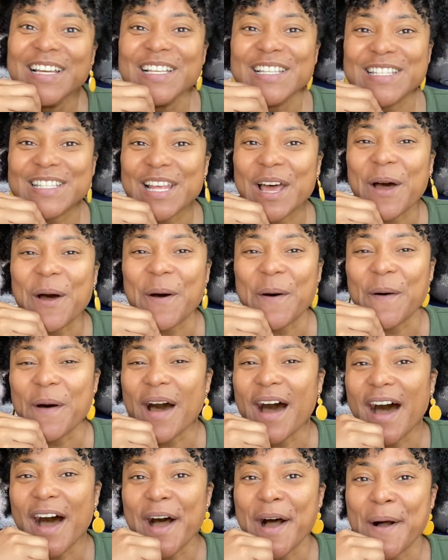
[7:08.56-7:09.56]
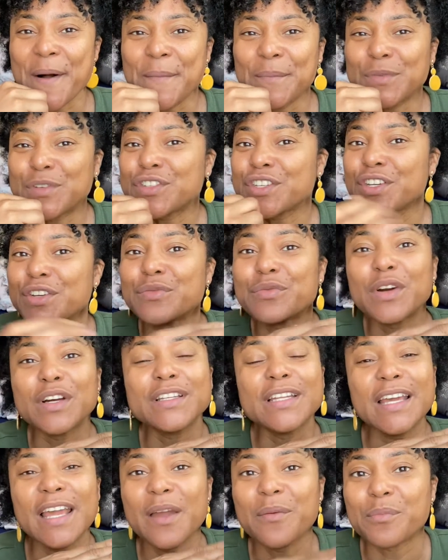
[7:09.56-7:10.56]
So um, she
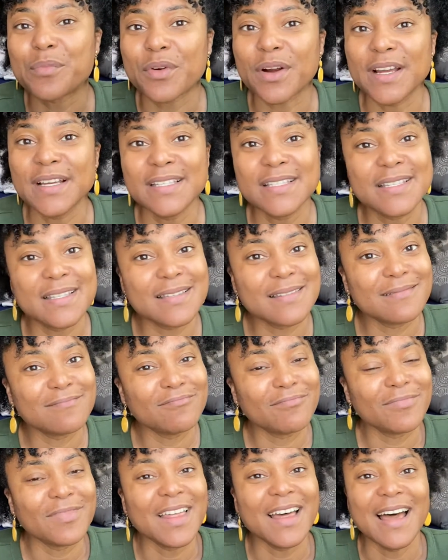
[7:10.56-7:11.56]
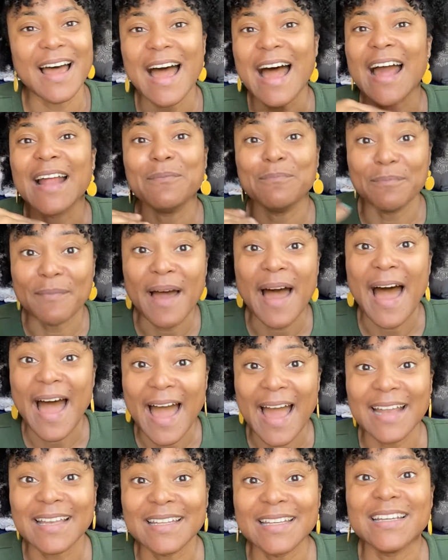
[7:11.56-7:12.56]
really embraced the I, my
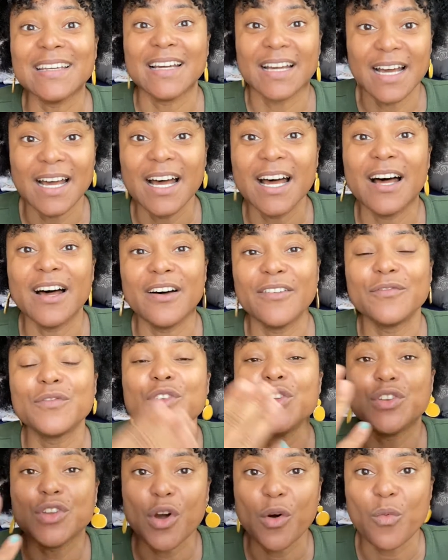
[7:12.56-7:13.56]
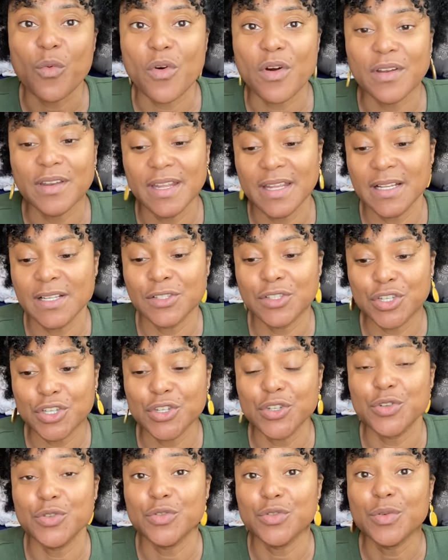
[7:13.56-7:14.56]
idea of, you know, wanting
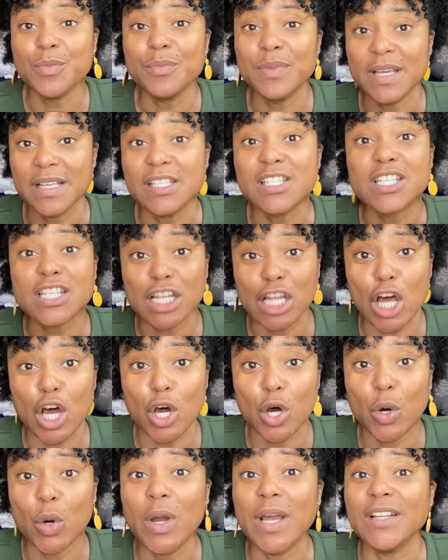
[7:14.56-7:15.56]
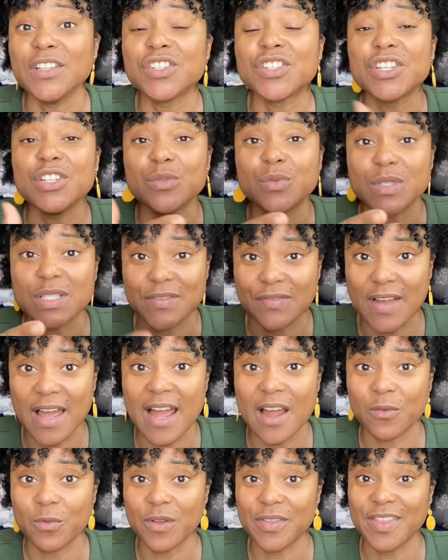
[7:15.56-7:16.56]
to be slow, and she was
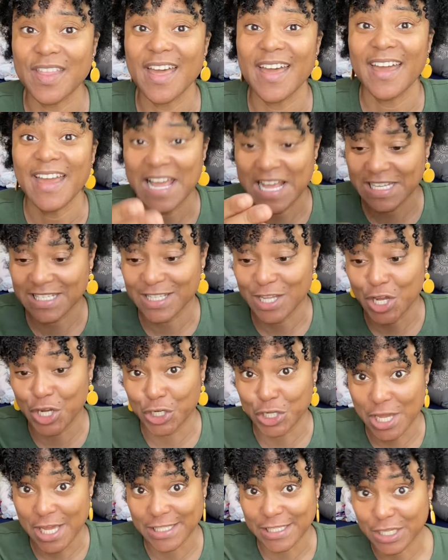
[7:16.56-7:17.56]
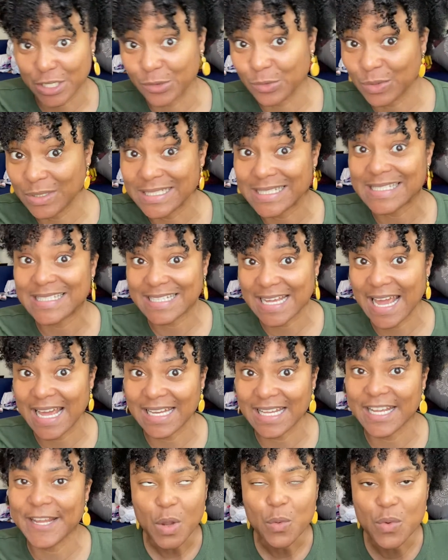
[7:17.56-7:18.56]
fine with that as long as it was
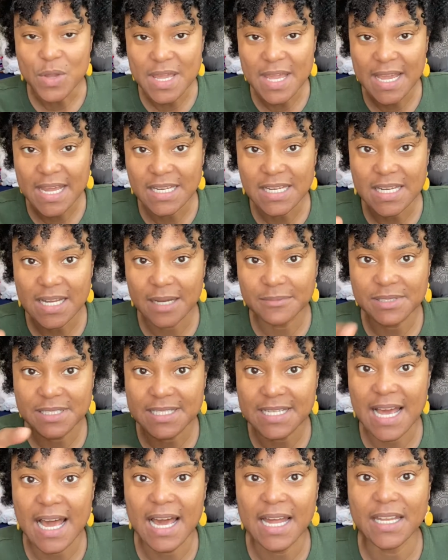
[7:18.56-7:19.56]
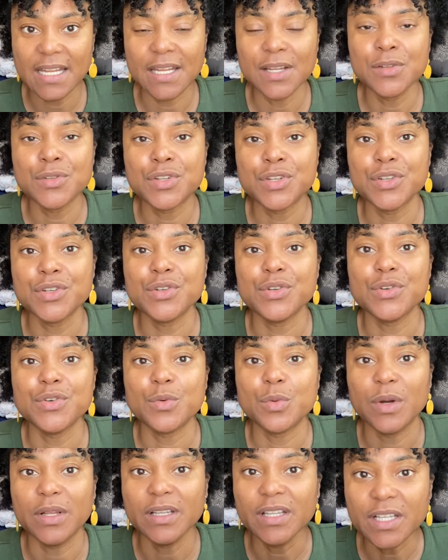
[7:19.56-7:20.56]
steady. We ended up deciding to,
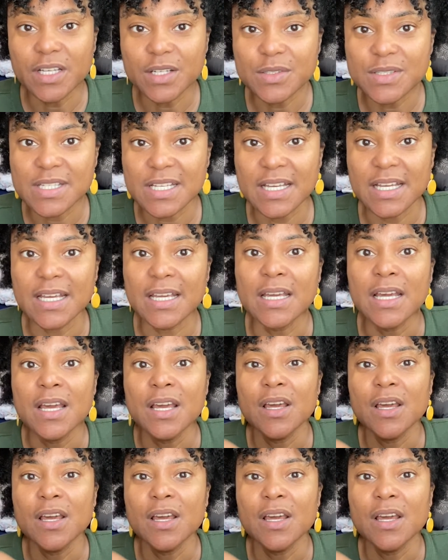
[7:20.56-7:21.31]
with Lucy,